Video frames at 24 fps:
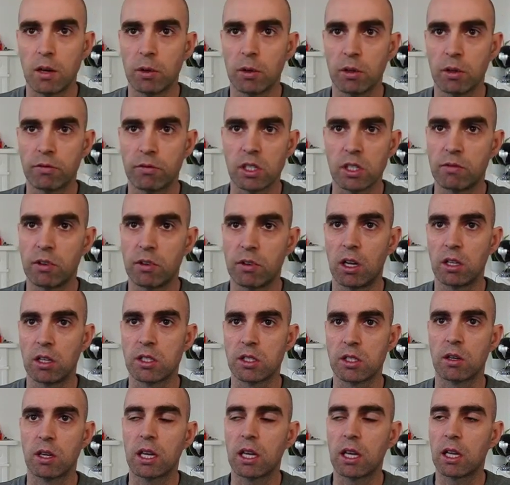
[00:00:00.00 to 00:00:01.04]
first of all. So
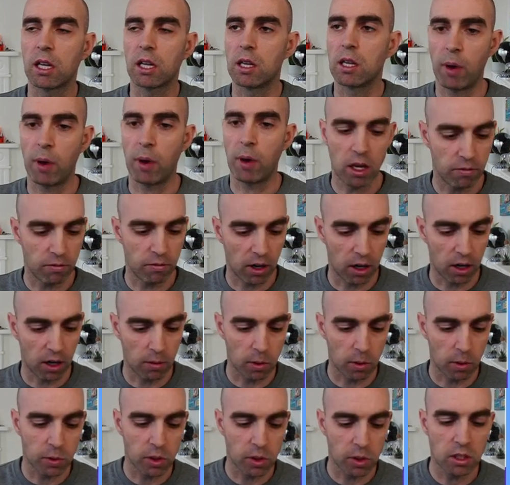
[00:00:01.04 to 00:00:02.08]
click on the make a variable
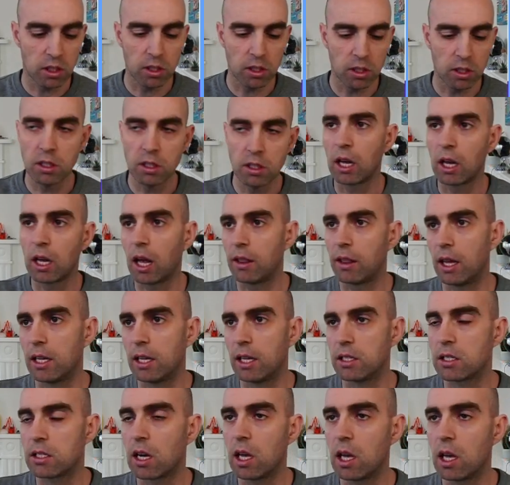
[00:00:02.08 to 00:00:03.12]
button and then
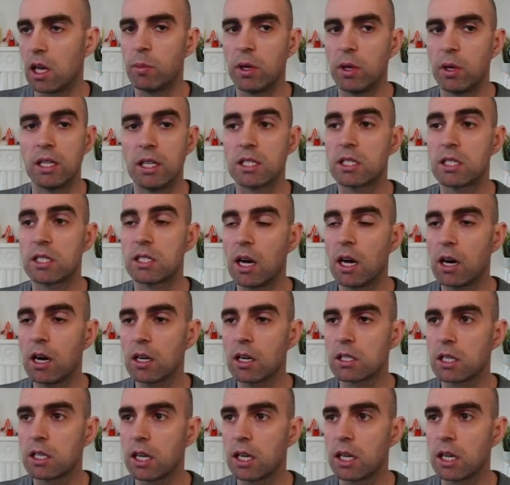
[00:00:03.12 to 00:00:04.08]
type in start,